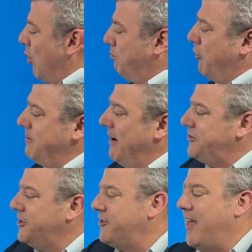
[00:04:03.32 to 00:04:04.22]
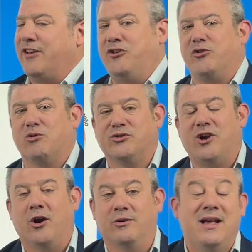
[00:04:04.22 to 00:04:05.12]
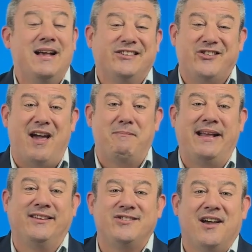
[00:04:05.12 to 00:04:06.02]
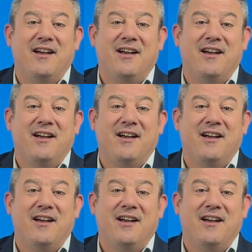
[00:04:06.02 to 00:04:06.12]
pretty much into that neutral zone. So that means